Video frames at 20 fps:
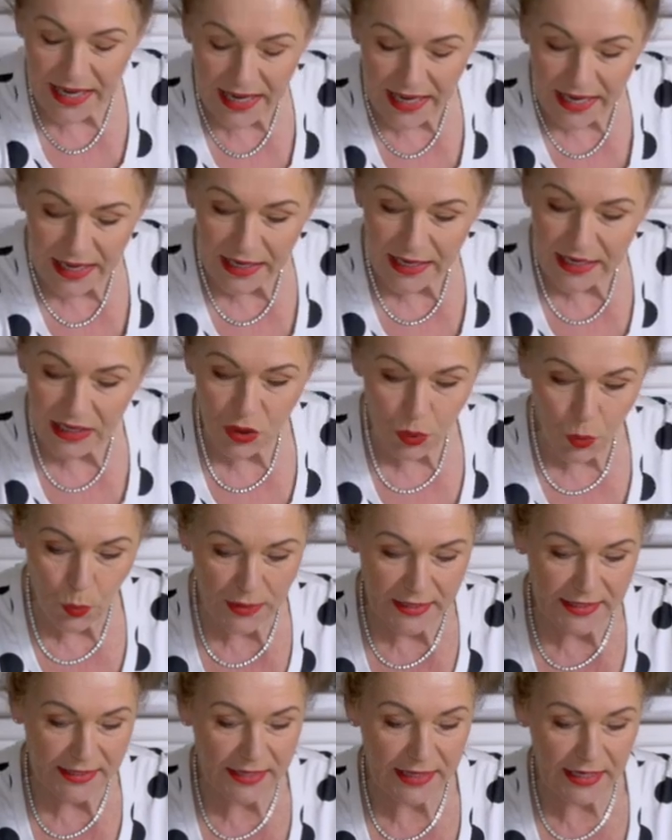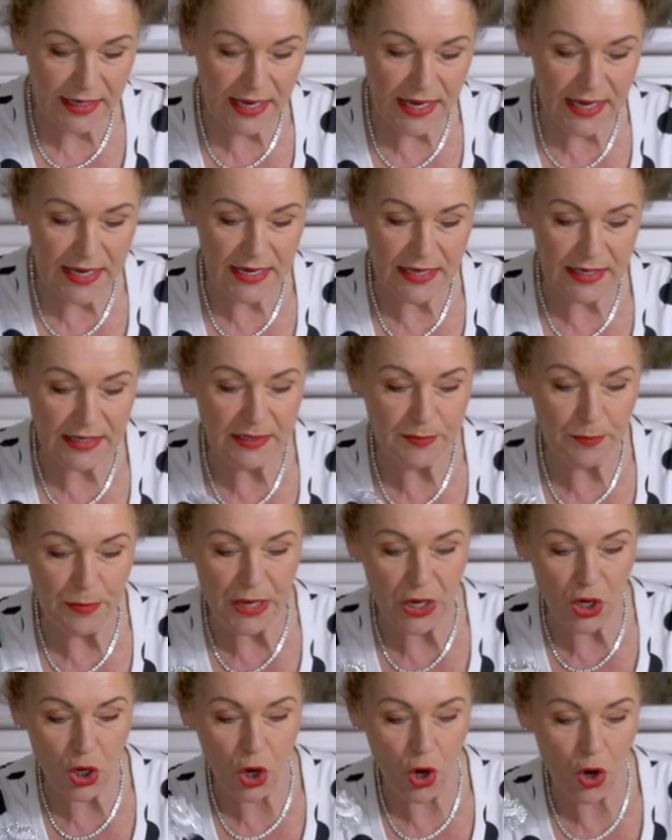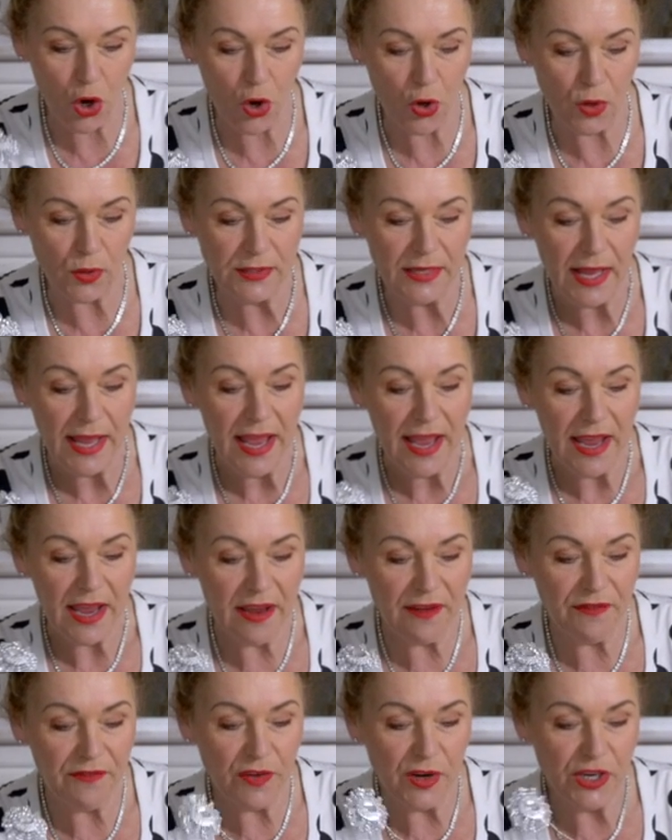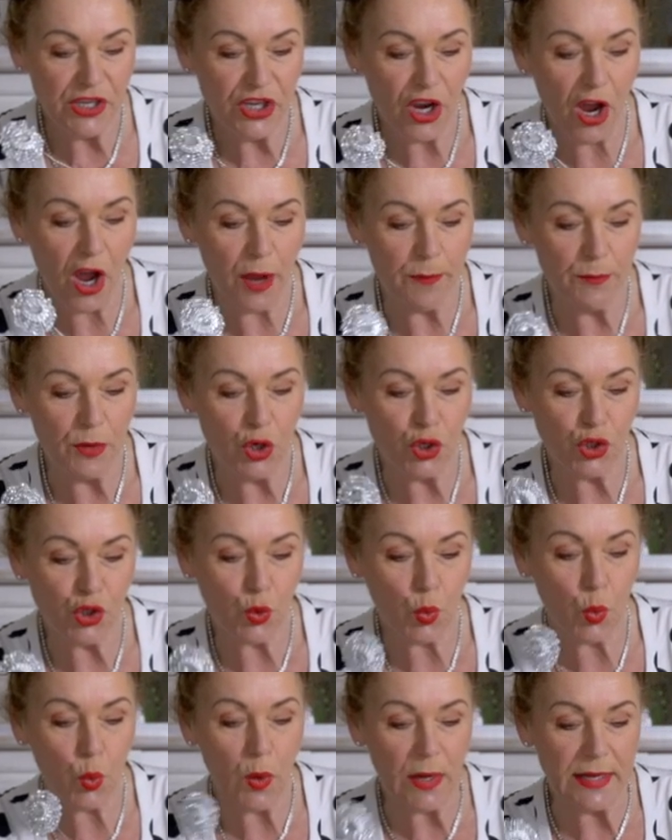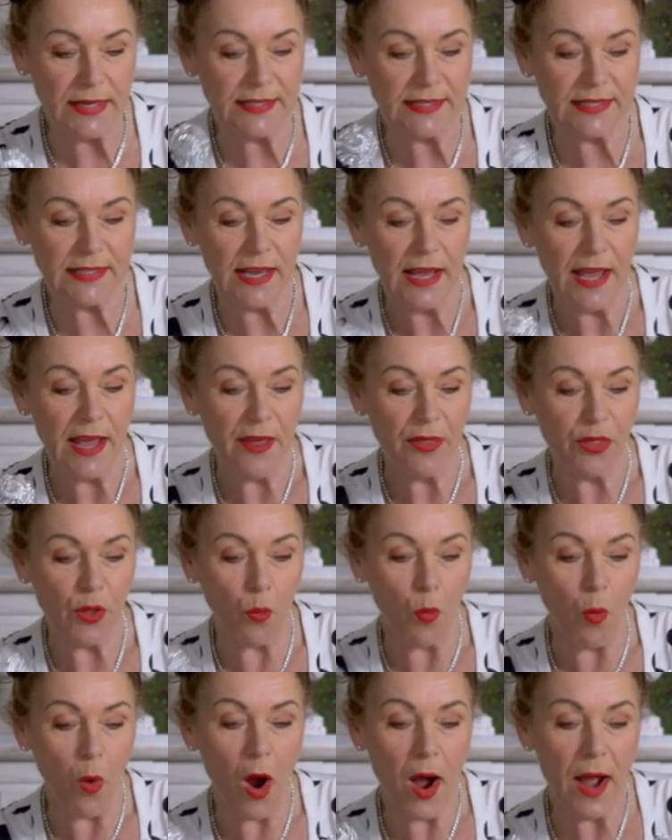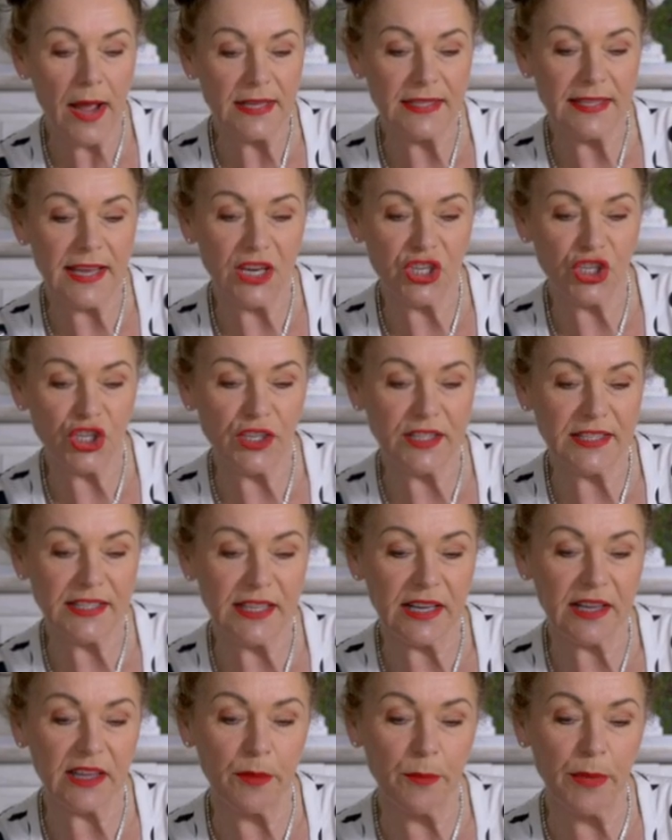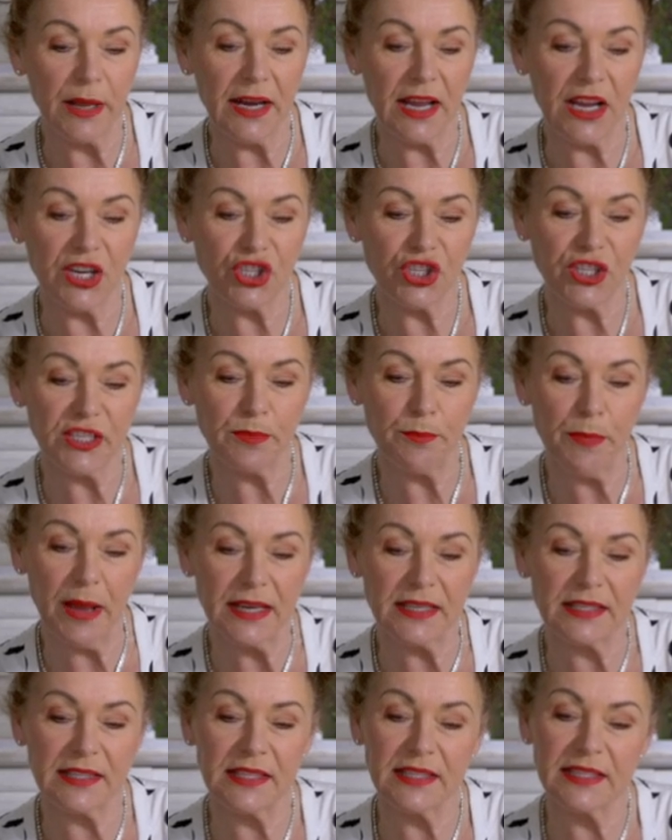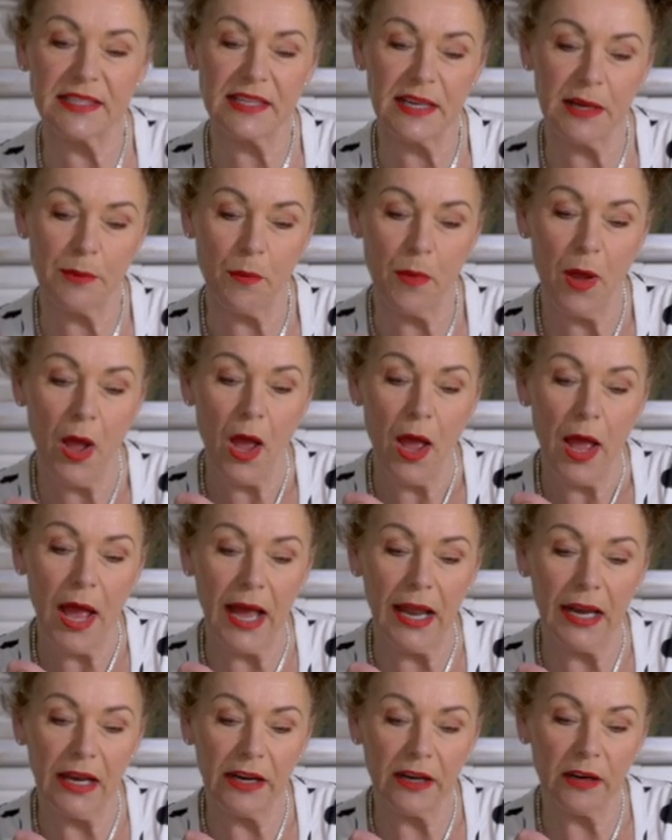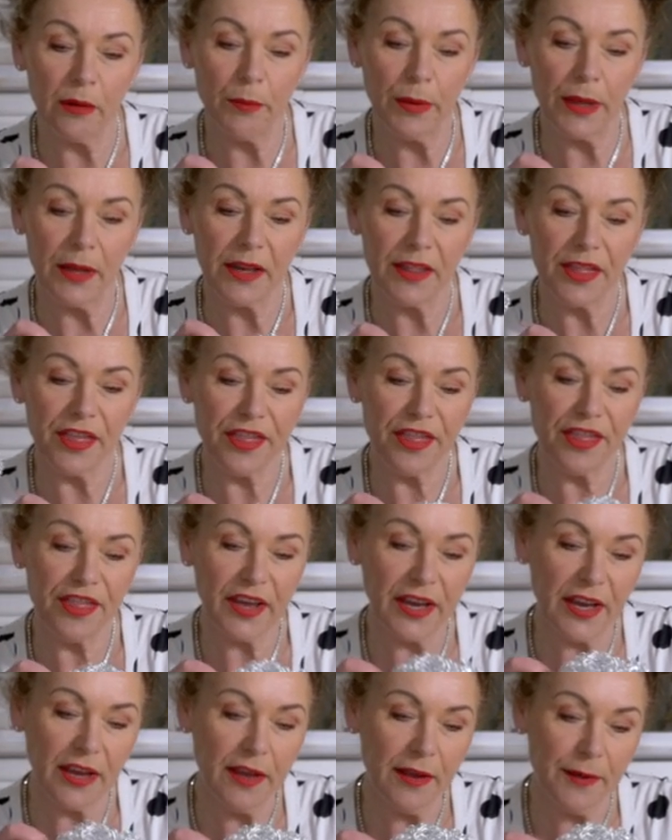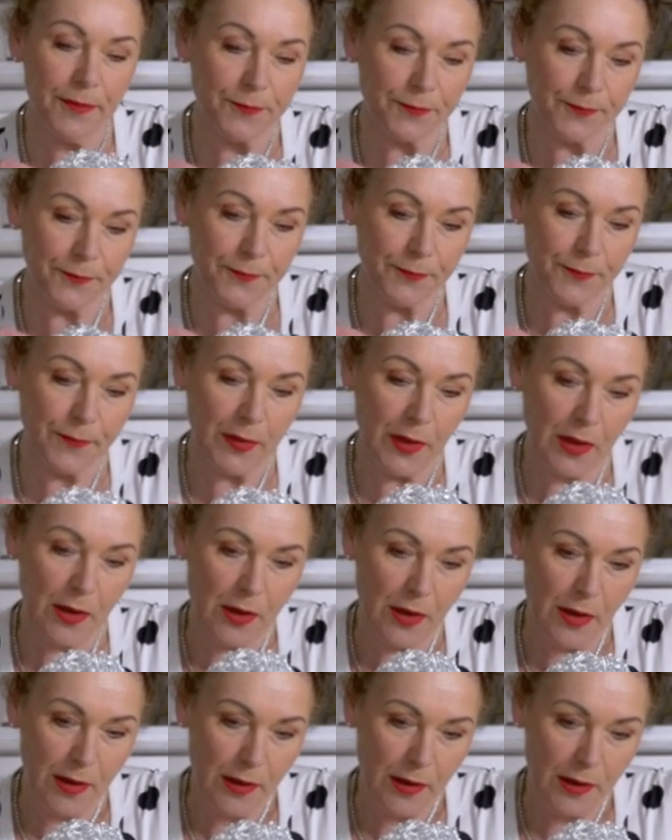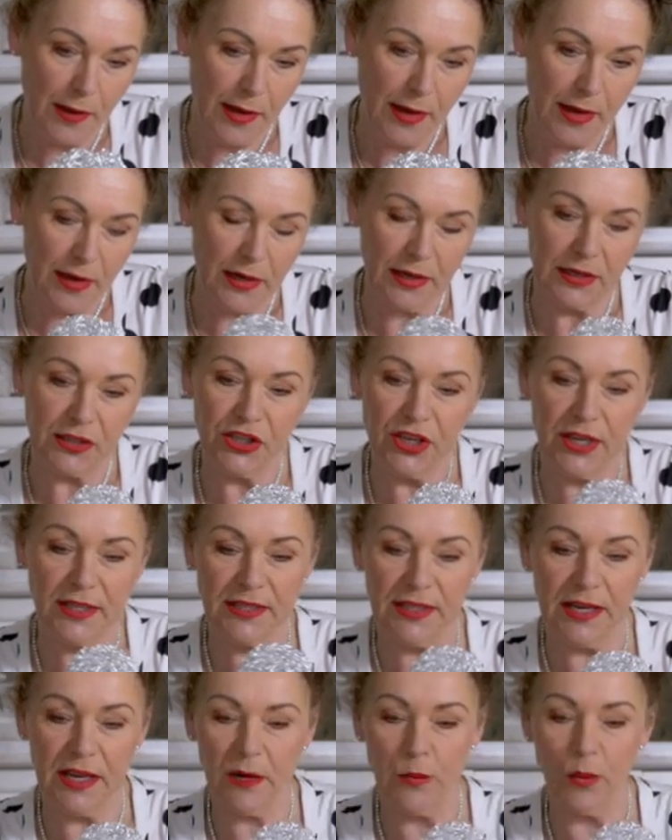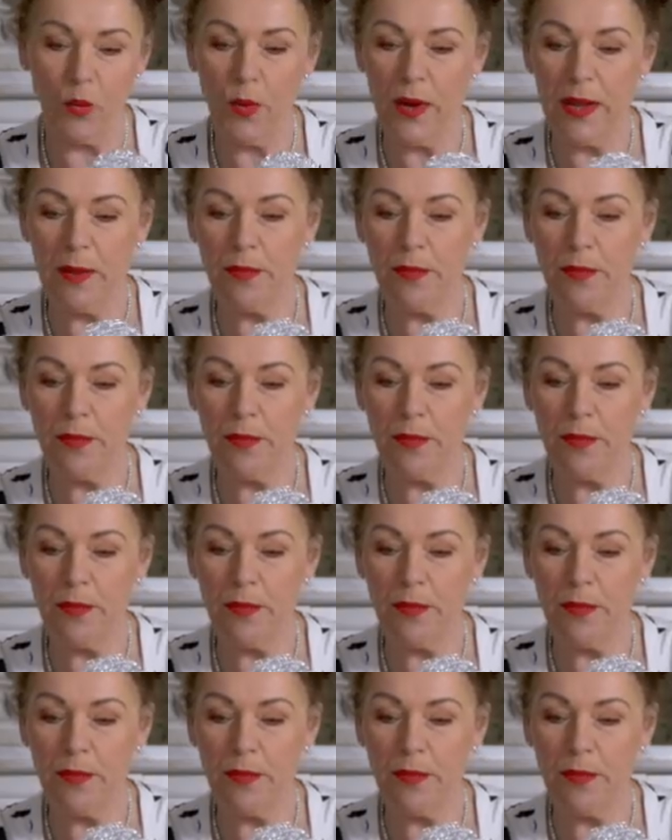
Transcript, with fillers: any twisting is because every time you twist the wires as you stick them in, it just makes the stem a little bit thicker and it does get a wee